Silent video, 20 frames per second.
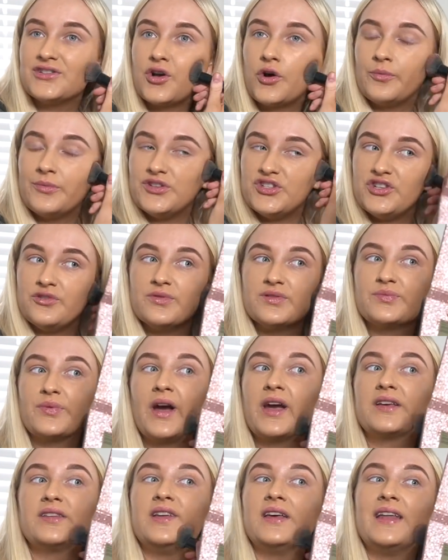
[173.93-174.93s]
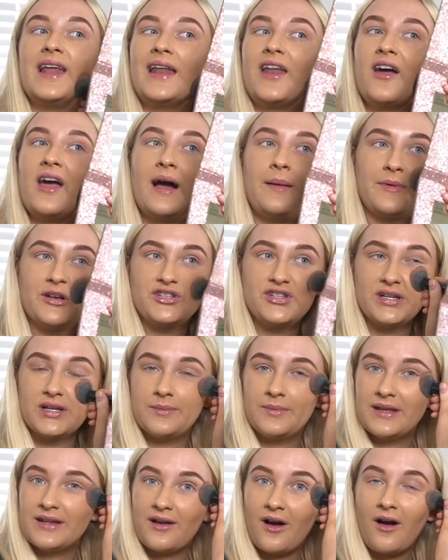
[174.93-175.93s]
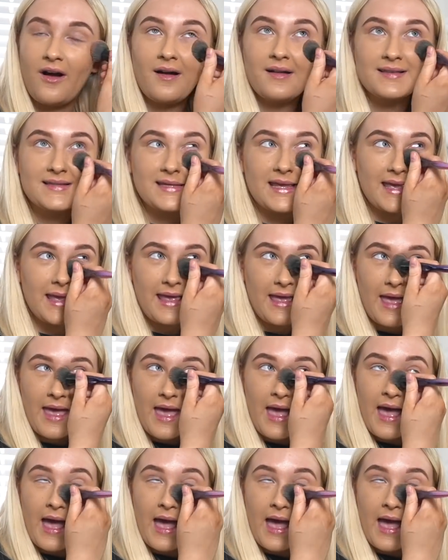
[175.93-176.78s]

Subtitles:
told me she was pregnant and I am actually going to be an auntie,